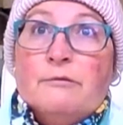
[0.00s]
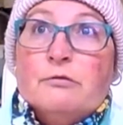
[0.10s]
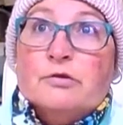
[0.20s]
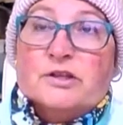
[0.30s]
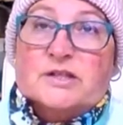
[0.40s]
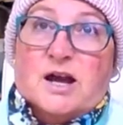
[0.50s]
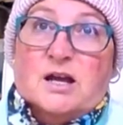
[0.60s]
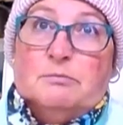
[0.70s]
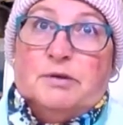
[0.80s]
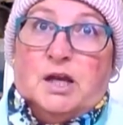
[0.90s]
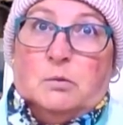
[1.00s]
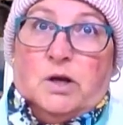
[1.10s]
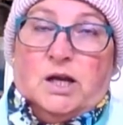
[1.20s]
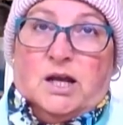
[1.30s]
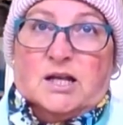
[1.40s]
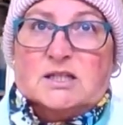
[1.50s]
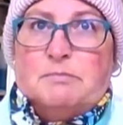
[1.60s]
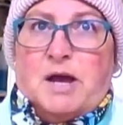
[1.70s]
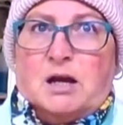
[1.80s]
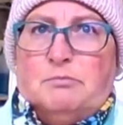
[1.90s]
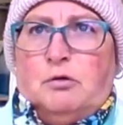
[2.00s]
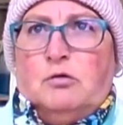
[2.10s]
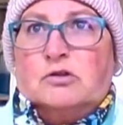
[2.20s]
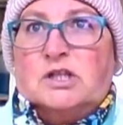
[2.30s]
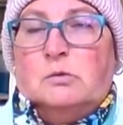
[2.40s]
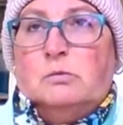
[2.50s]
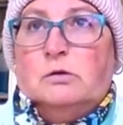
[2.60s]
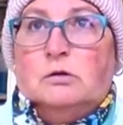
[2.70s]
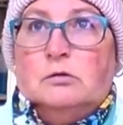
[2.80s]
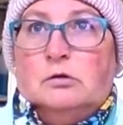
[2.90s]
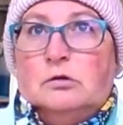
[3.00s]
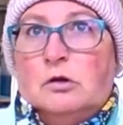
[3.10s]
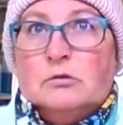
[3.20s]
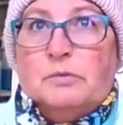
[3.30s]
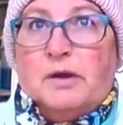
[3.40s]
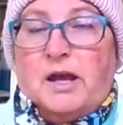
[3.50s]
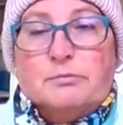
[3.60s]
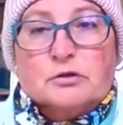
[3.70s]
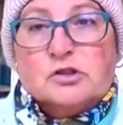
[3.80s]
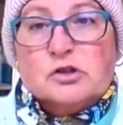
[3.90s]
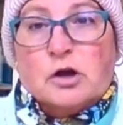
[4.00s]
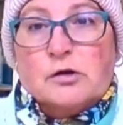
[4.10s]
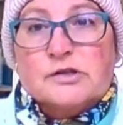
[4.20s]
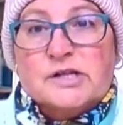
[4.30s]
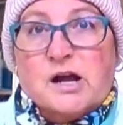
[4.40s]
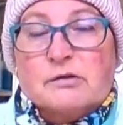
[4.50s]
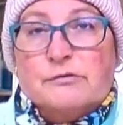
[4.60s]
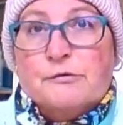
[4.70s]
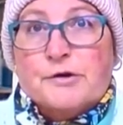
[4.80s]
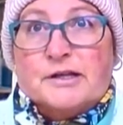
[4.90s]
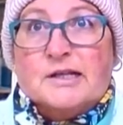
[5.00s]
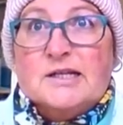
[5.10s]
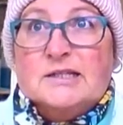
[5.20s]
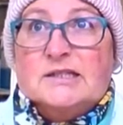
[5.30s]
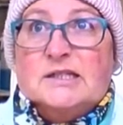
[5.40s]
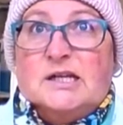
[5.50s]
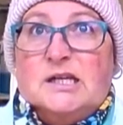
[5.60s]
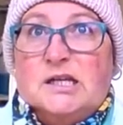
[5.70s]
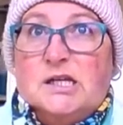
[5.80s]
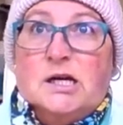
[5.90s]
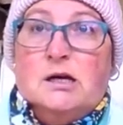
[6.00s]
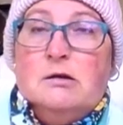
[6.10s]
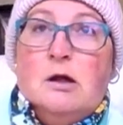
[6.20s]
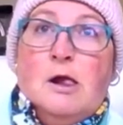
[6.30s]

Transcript: for the time being when he gets back, because he will not be able to go down for at least a year.